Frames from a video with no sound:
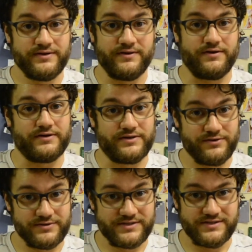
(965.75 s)
our
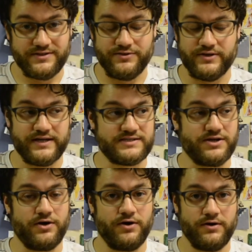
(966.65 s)
adults, you guys
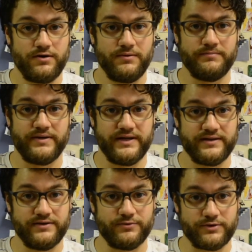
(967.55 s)
all
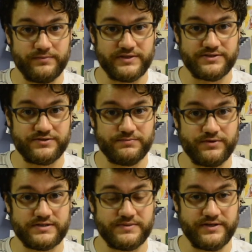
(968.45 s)
make Northminster
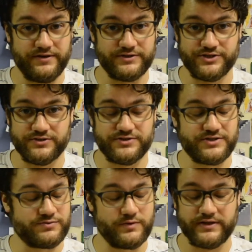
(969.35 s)
Presbyterian Church
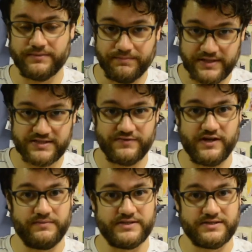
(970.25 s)
just one of the best
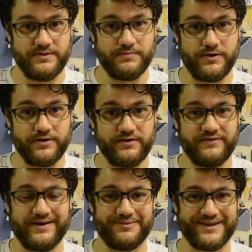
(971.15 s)
families to be a part of.
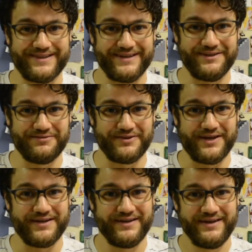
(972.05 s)
And I want to thank you for that.